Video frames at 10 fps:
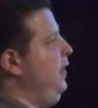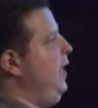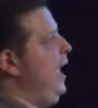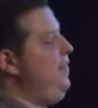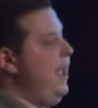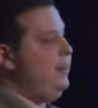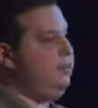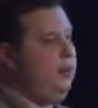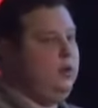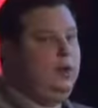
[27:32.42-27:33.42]
And
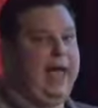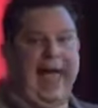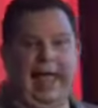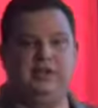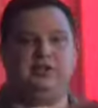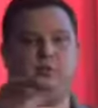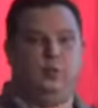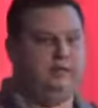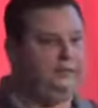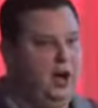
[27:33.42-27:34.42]
then, as
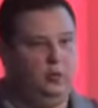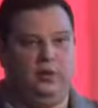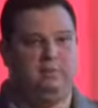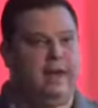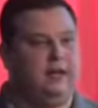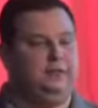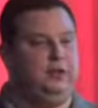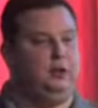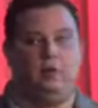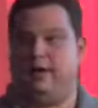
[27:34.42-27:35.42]
we've done with many of
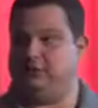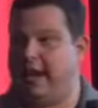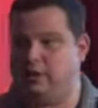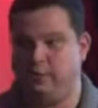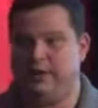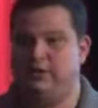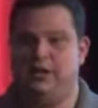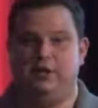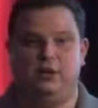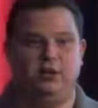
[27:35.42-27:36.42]
you, as we
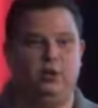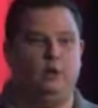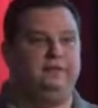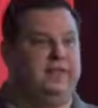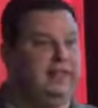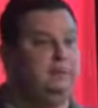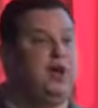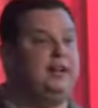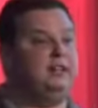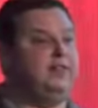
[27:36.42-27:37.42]
continue to do, if the
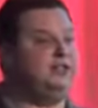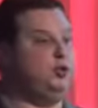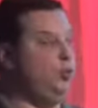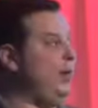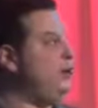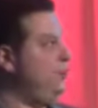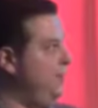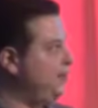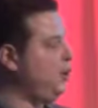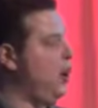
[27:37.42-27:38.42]
objective is to reach
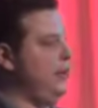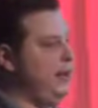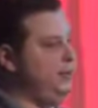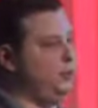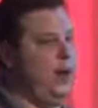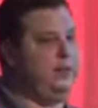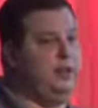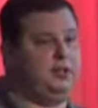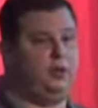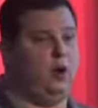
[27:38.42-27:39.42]
this audience, whether
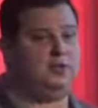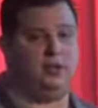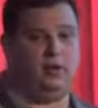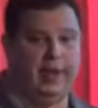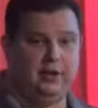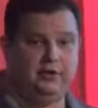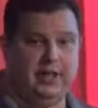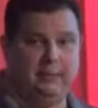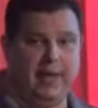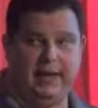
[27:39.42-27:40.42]
it's across the Orlando
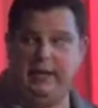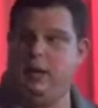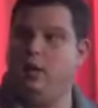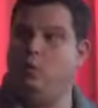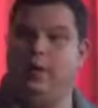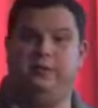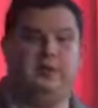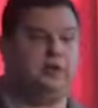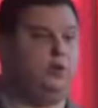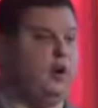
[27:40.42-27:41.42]
DMA, whether
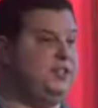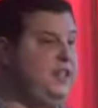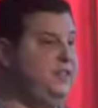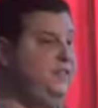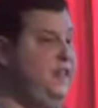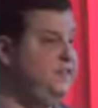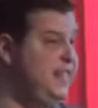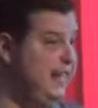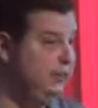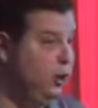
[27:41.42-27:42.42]
it's across these
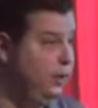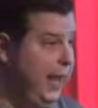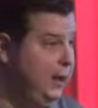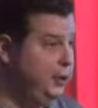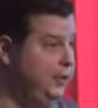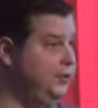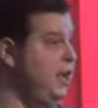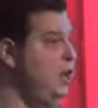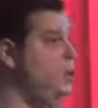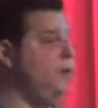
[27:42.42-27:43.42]
15 locations,
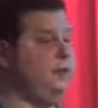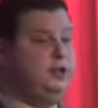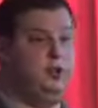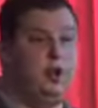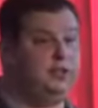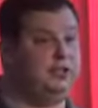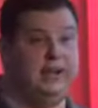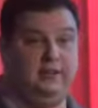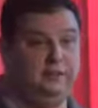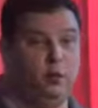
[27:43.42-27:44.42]
whether it's across the
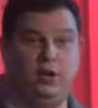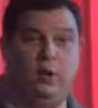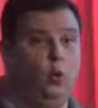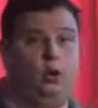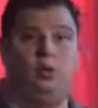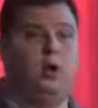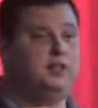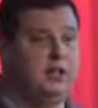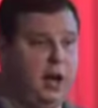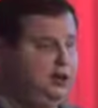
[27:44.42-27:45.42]
state of Florida or across
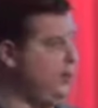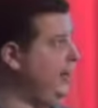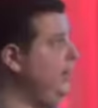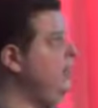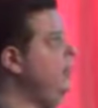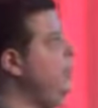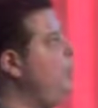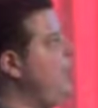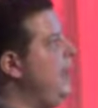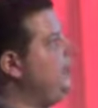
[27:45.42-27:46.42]
the country, we then